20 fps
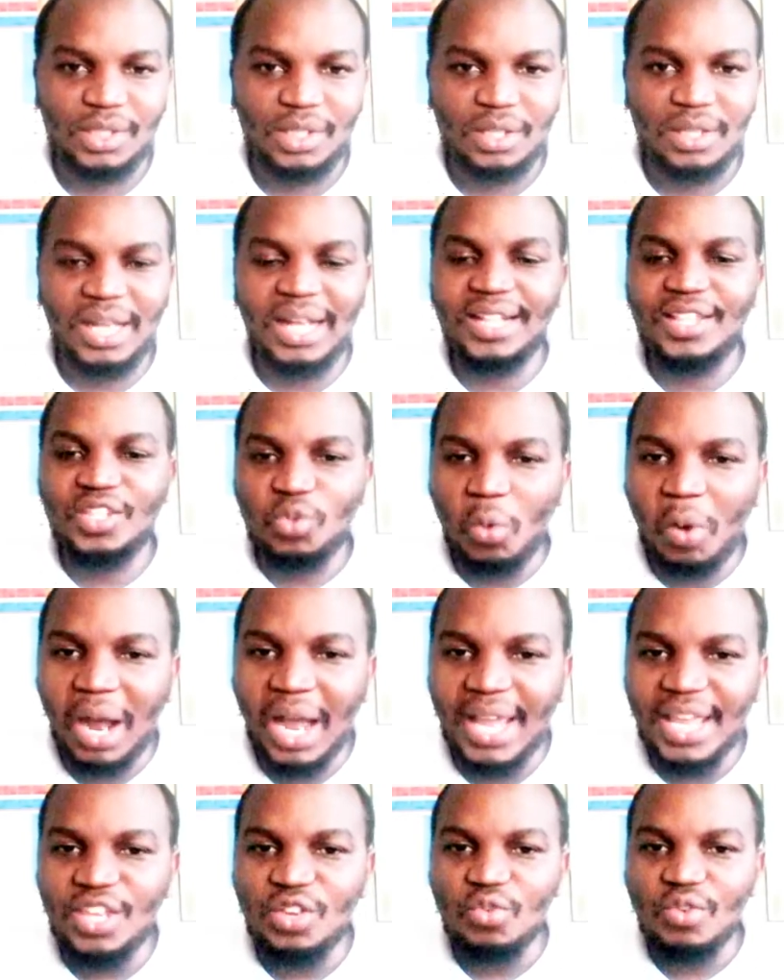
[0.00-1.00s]
That's
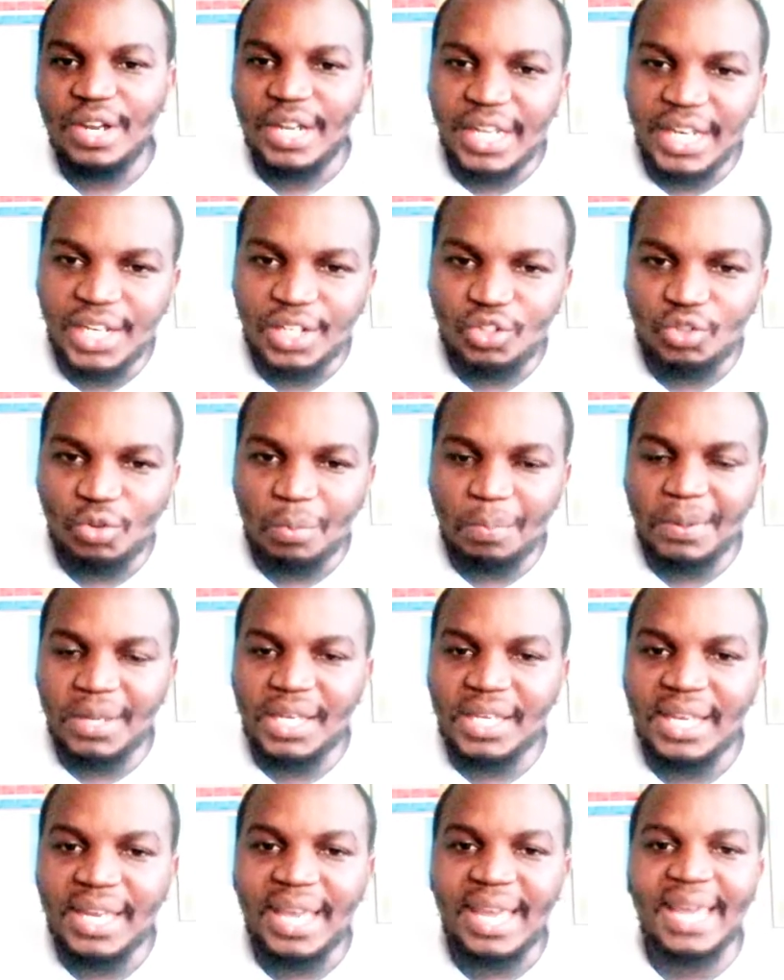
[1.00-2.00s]
why you need to
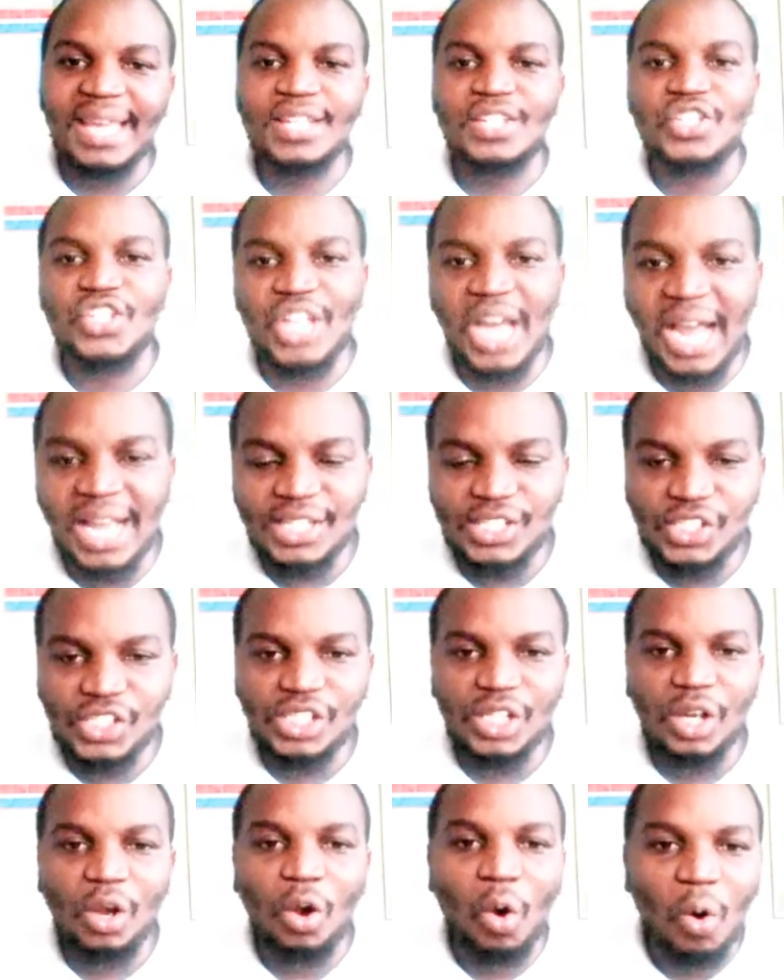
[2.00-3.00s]
be a
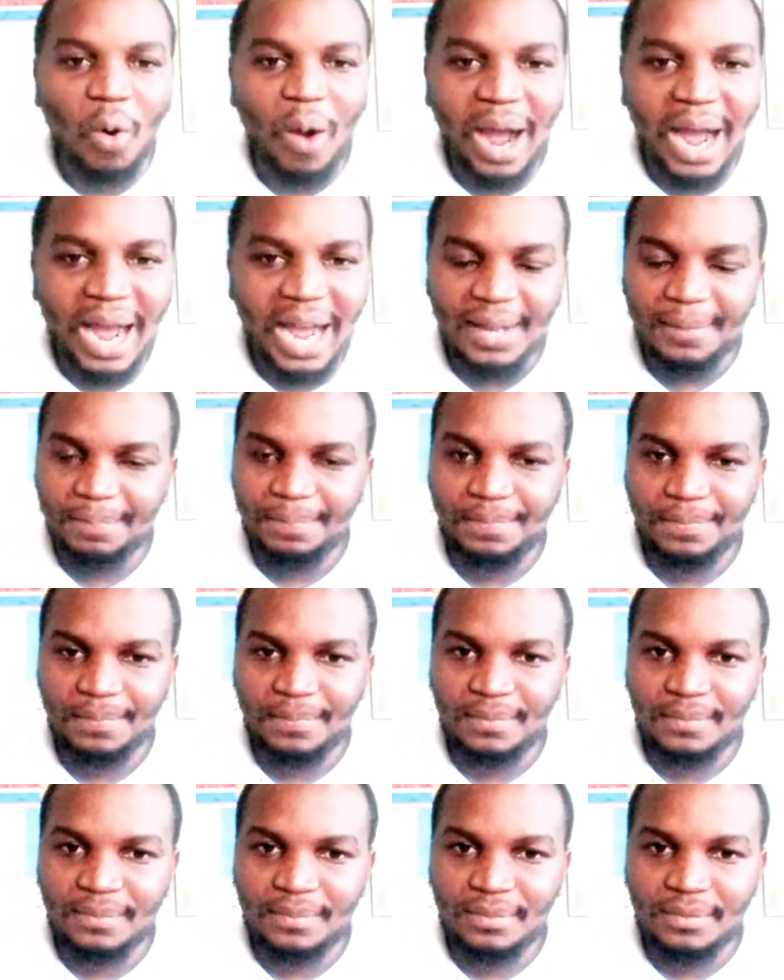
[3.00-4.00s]
church goer
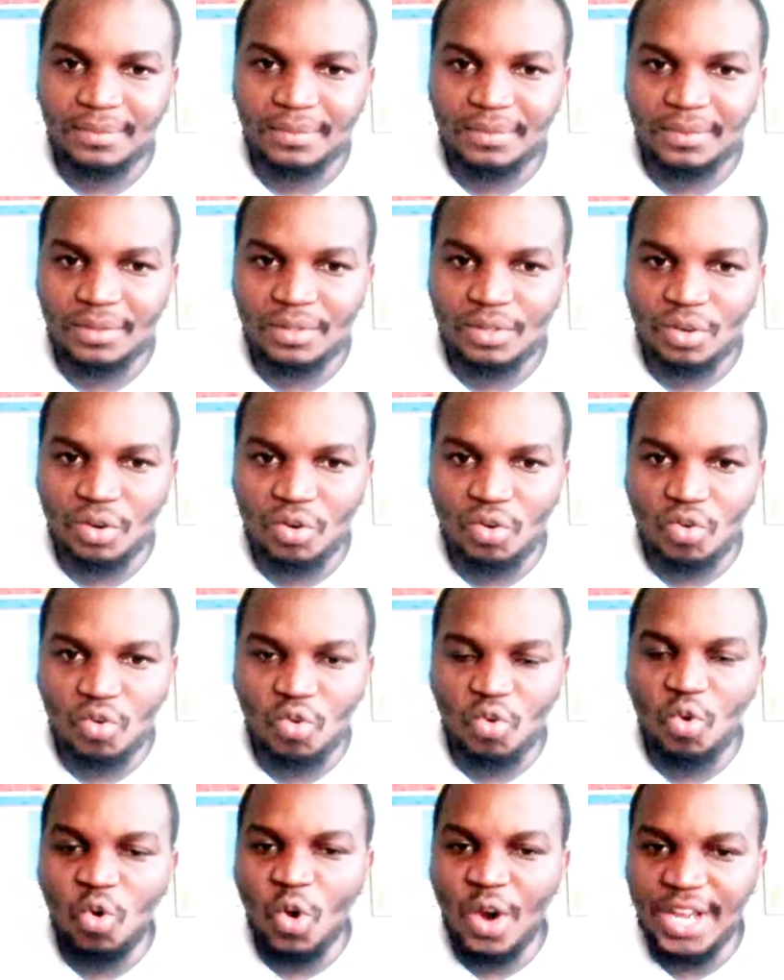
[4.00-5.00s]

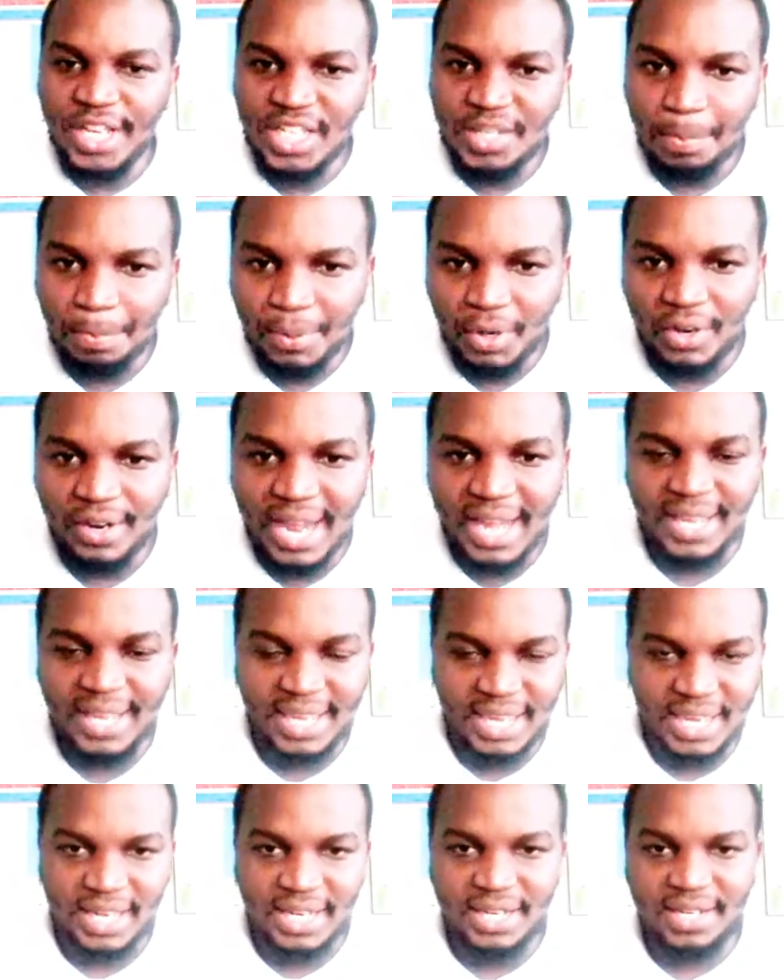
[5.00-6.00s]
who is born
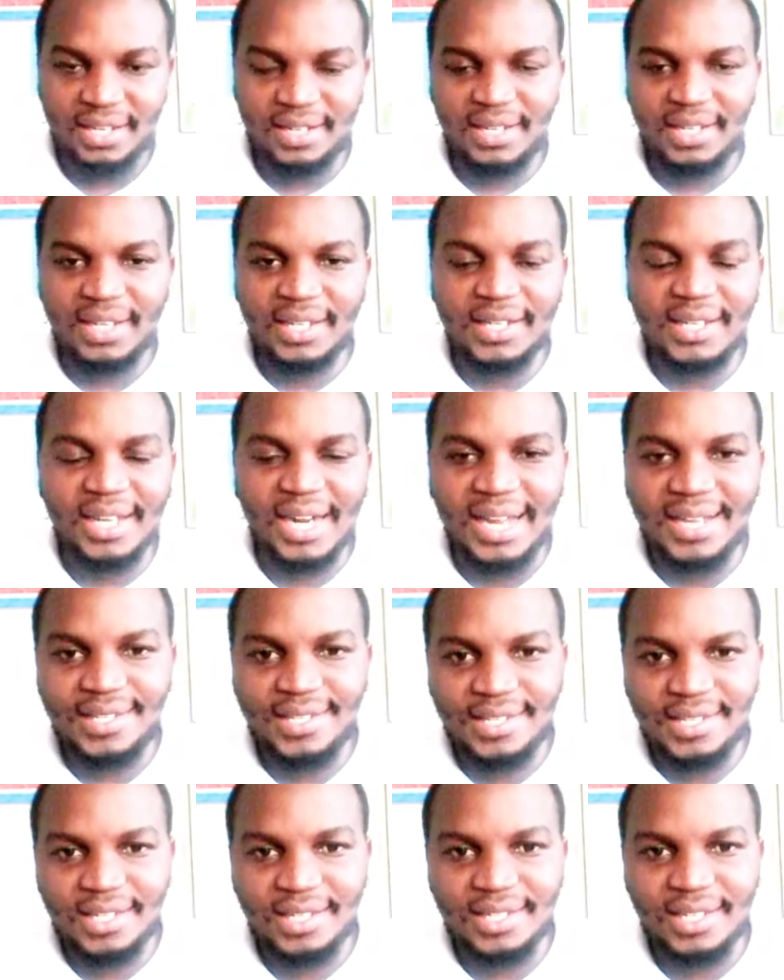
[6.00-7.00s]
again in
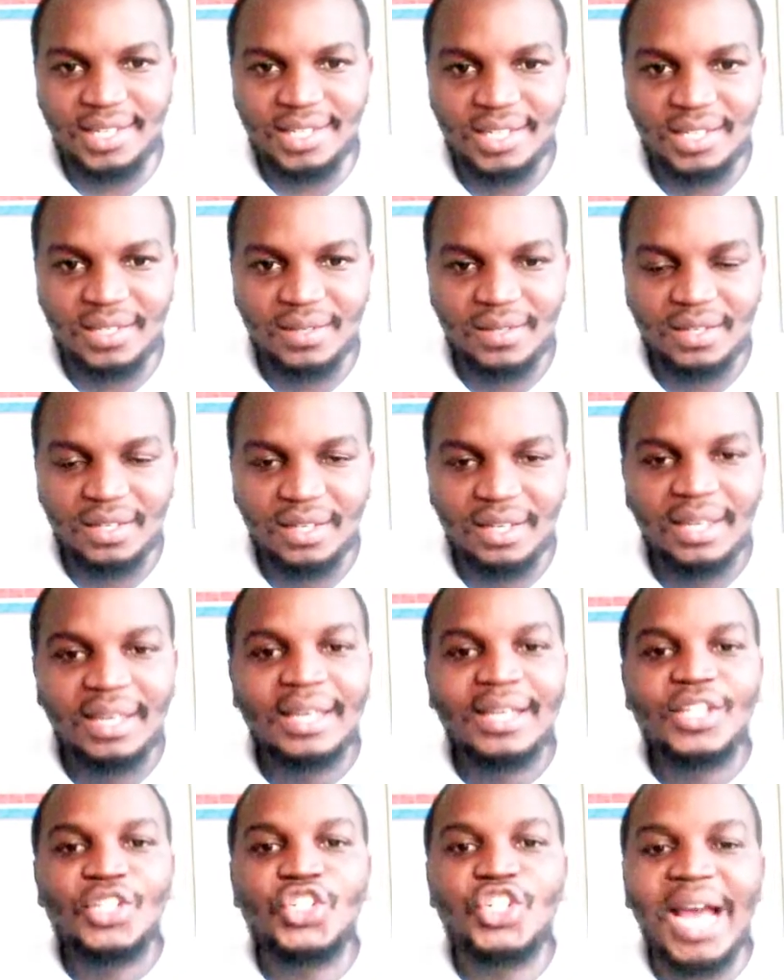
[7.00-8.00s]
Christ Jesus.
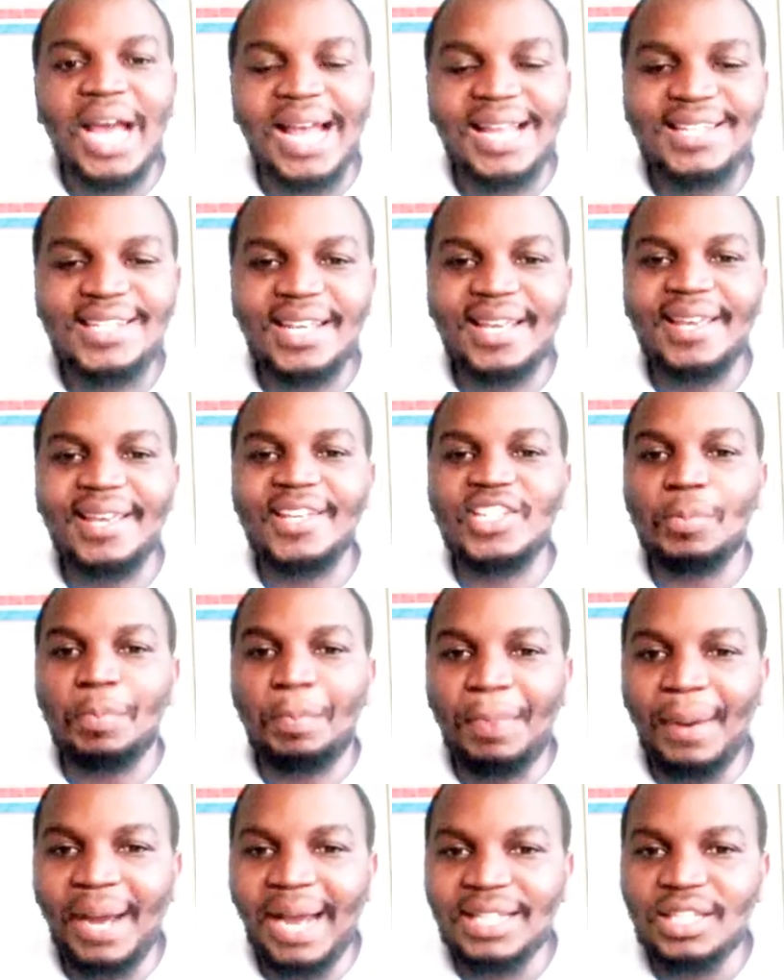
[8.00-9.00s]
Church is
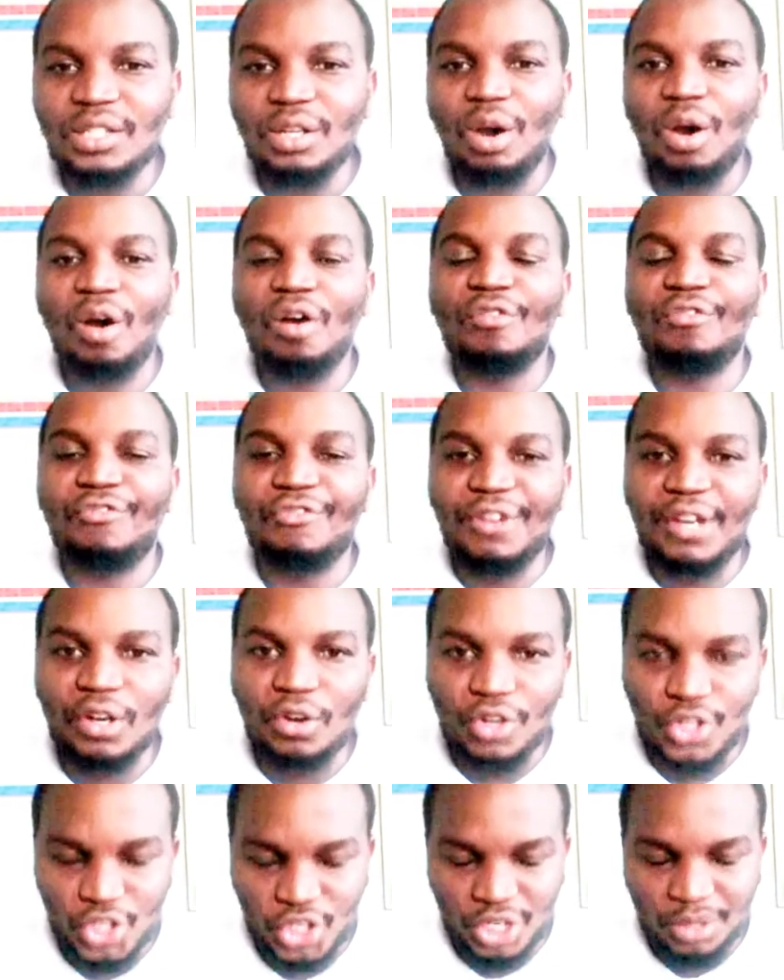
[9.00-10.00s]
part of
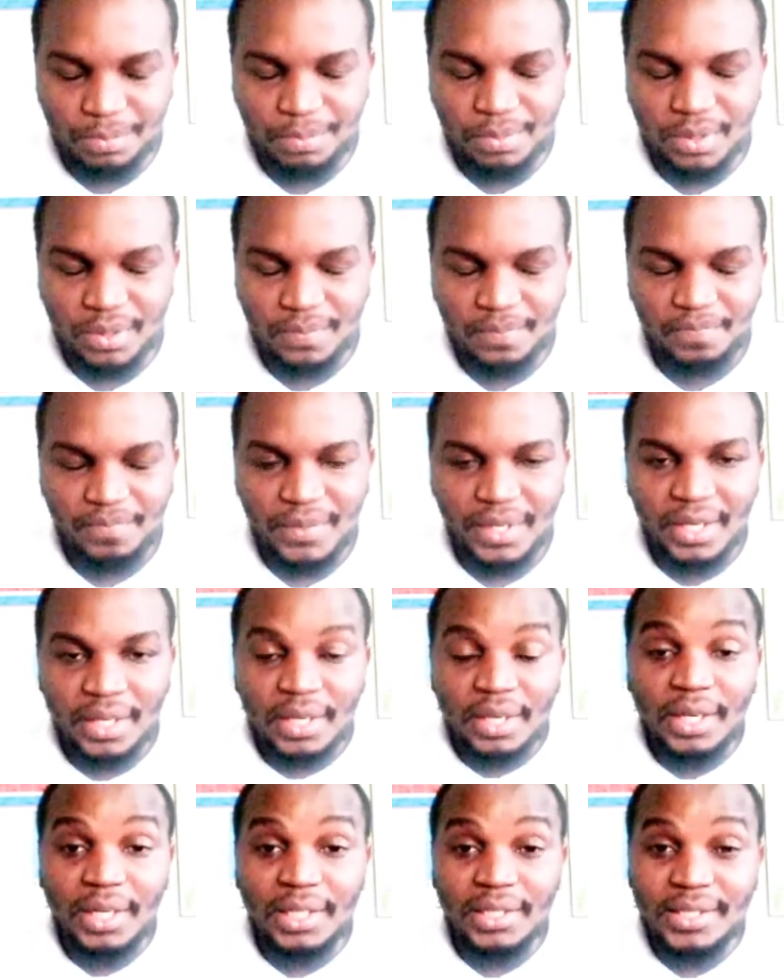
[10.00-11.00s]
fellowship.
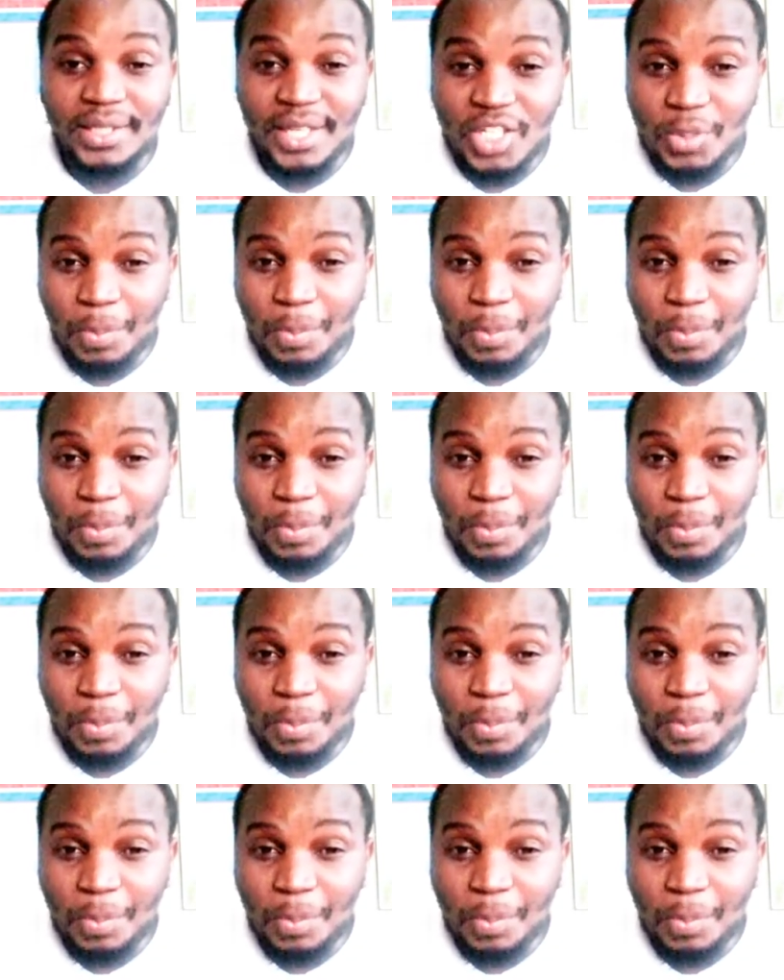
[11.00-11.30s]
It is